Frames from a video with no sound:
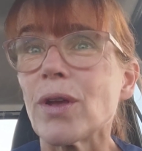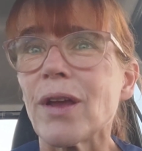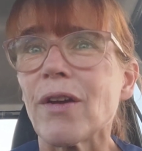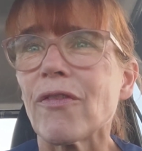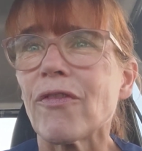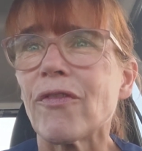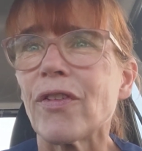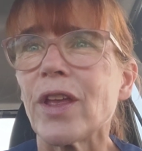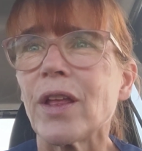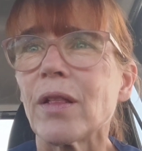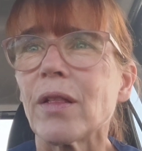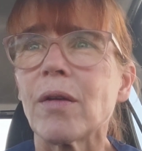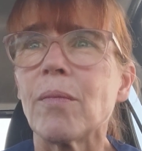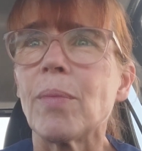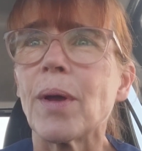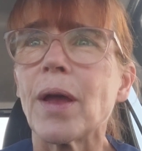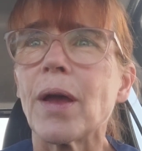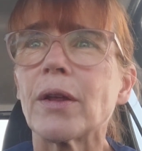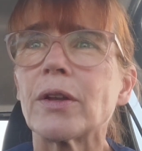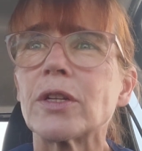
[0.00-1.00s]
feel
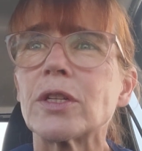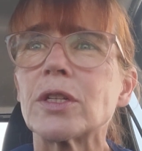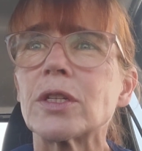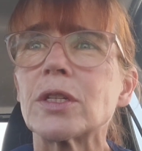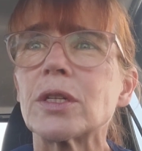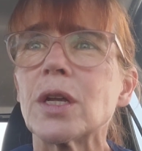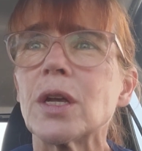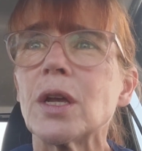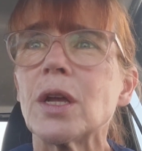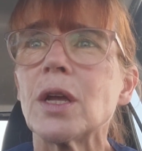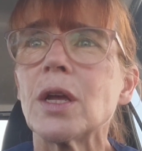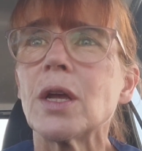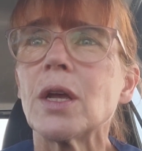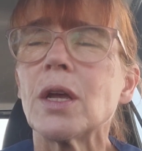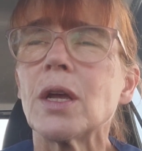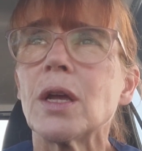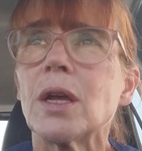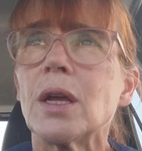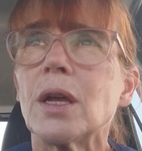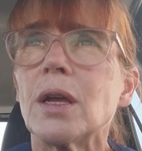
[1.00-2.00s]
about,
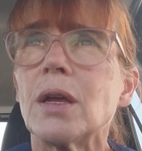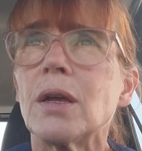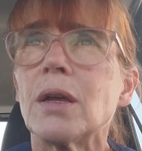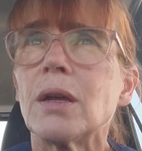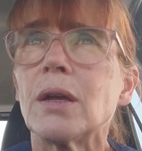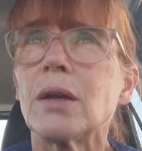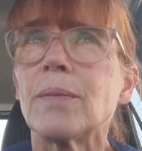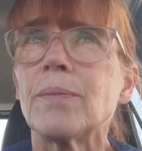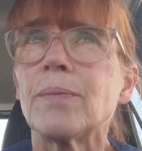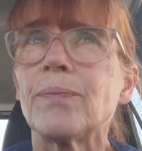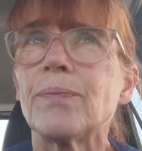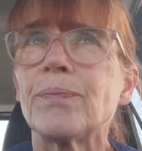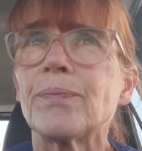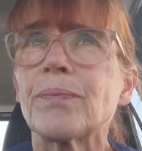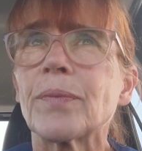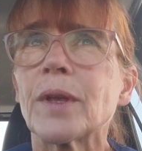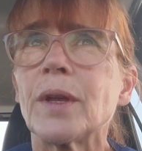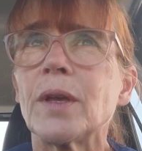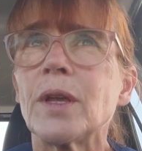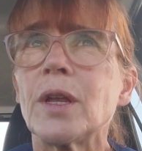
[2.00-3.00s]

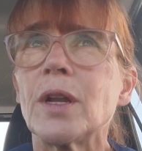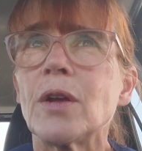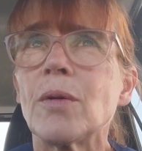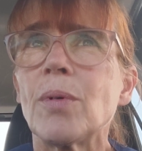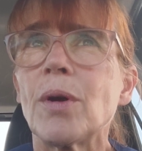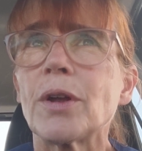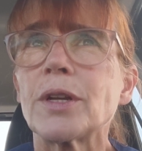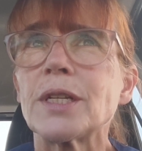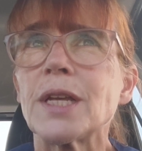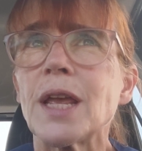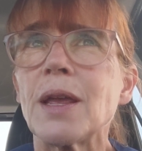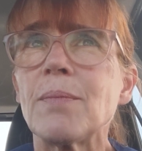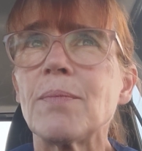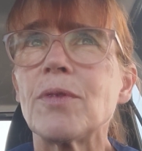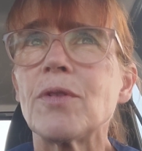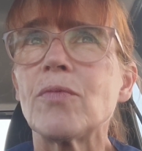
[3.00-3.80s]
about him,